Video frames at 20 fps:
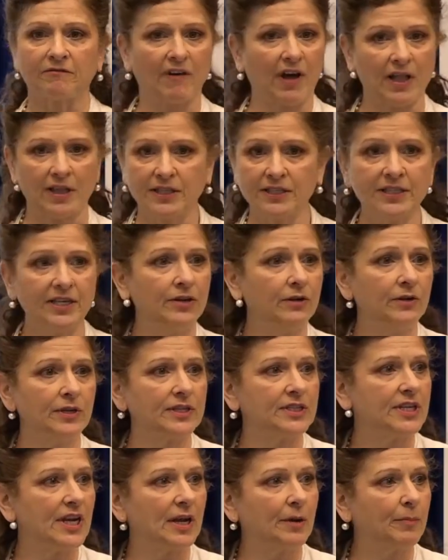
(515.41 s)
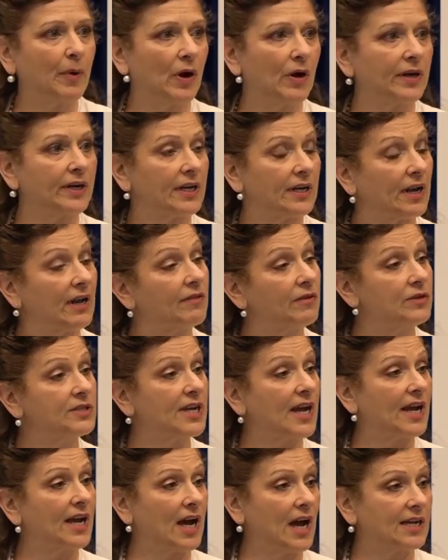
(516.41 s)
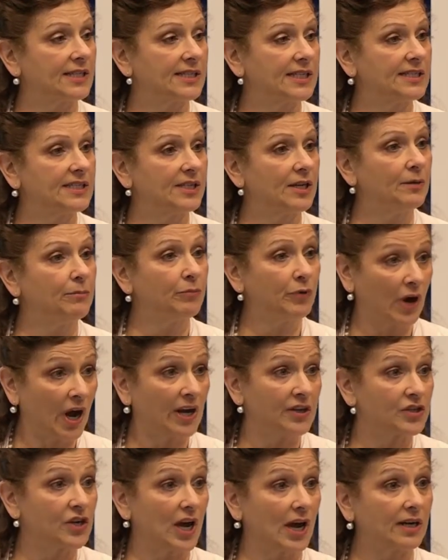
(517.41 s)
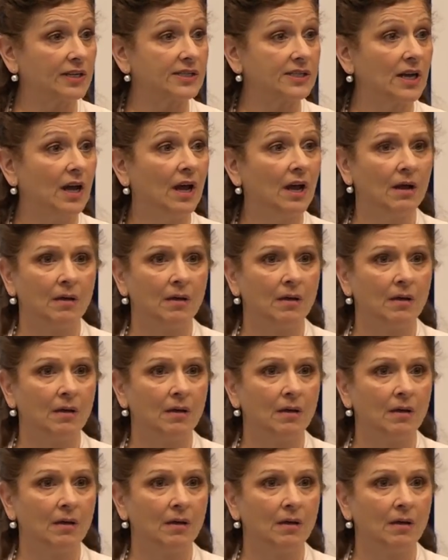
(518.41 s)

volunteer to take part in other diocesan projects